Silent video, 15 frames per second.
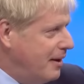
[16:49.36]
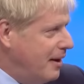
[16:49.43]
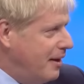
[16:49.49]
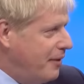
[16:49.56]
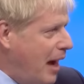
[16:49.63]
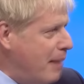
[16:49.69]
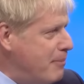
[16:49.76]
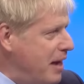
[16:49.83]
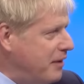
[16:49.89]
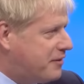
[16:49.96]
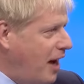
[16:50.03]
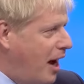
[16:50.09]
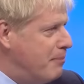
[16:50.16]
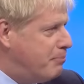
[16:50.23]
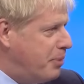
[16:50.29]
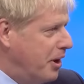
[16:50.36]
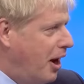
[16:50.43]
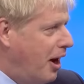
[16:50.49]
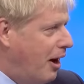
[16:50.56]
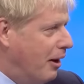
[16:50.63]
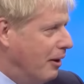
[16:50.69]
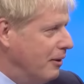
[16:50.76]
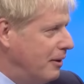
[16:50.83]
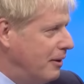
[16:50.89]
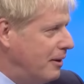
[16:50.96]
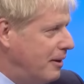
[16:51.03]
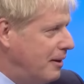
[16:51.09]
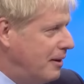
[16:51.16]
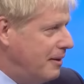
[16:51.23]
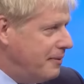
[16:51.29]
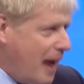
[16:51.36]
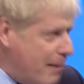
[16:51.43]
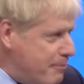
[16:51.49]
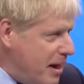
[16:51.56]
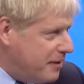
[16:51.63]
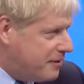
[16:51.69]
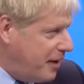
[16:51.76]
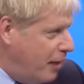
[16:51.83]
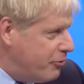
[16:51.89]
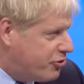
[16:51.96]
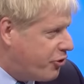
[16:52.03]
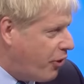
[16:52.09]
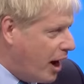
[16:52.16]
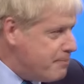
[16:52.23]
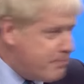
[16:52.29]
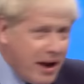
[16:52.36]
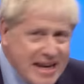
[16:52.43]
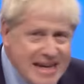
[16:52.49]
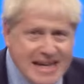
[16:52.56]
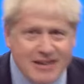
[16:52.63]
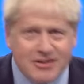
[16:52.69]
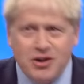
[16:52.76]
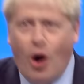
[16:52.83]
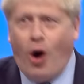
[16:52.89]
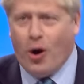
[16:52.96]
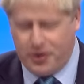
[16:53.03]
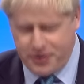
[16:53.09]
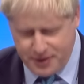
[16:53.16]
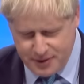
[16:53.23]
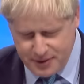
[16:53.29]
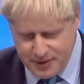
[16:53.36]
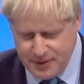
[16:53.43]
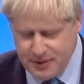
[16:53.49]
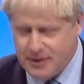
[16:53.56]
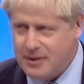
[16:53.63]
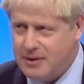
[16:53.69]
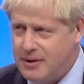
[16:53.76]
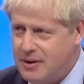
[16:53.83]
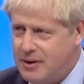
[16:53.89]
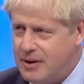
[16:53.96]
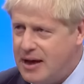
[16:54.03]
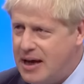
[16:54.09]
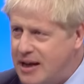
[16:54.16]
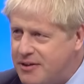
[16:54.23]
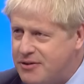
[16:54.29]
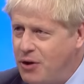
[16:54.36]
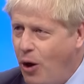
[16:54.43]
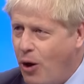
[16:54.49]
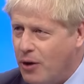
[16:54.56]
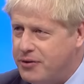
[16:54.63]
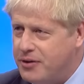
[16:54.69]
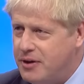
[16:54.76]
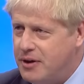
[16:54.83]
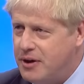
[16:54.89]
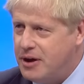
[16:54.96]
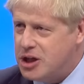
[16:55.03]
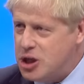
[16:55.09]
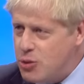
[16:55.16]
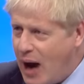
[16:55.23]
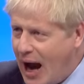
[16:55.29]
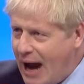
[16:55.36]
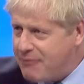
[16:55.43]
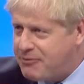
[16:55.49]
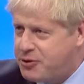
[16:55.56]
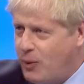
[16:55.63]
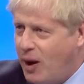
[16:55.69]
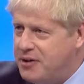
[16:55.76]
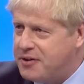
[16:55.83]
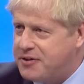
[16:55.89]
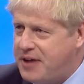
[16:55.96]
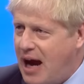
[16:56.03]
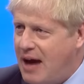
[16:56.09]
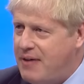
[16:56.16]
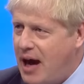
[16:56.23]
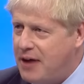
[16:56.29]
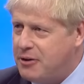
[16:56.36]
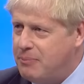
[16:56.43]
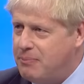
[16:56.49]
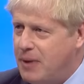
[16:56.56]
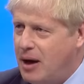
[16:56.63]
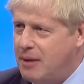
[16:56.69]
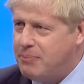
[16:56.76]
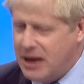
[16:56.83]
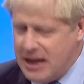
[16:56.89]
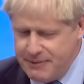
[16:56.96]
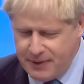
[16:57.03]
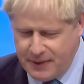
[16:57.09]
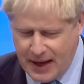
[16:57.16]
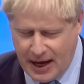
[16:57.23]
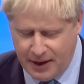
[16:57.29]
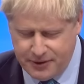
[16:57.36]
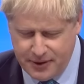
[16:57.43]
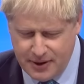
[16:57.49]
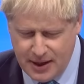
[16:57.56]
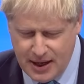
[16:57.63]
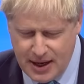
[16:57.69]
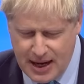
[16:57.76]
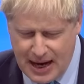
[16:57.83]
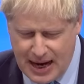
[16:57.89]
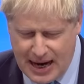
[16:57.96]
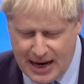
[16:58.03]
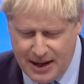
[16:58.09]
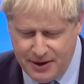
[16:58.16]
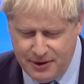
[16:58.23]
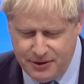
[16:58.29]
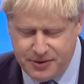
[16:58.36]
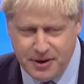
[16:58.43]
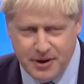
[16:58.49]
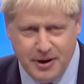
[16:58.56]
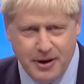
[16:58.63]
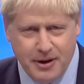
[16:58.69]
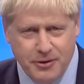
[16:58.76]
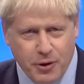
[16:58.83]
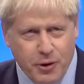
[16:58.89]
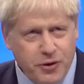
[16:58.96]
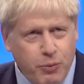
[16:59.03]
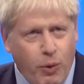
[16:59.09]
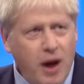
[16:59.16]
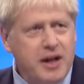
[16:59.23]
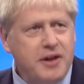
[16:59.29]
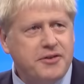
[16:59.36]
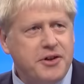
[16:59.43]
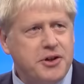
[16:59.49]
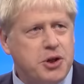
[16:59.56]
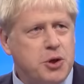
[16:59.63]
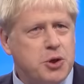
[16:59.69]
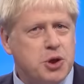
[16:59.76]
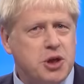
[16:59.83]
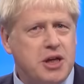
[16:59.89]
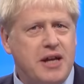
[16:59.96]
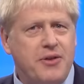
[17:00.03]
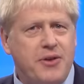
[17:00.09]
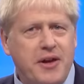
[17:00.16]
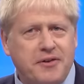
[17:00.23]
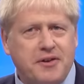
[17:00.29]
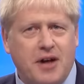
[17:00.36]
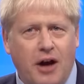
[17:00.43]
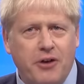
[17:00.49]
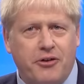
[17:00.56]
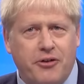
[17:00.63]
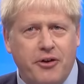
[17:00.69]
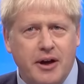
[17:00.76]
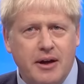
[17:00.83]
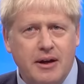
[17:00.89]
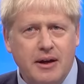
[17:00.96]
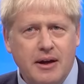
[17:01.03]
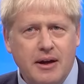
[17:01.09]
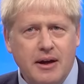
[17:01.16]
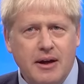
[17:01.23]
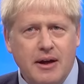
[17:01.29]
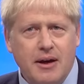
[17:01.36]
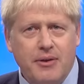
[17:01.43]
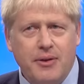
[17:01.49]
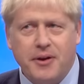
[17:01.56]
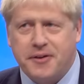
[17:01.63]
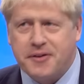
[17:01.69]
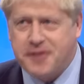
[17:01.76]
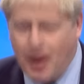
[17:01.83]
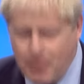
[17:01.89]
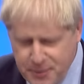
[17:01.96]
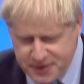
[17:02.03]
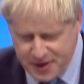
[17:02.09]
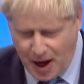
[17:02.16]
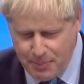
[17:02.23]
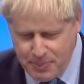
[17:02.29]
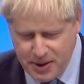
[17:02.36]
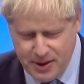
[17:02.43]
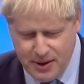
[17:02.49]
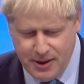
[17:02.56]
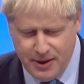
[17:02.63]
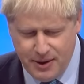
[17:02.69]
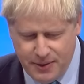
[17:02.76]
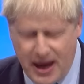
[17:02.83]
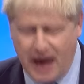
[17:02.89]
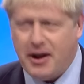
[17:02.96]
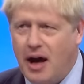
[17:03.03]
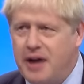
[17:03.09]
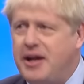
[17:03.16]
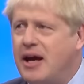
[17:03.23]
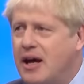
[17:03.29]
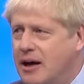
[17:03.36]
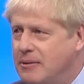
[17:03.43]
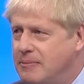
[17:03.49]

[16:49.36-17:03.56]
That may sound banal. That may sound trite, but it is not. It is not. You have to understand that and, and believe in that. And there is one institution in this country that sums up that idea.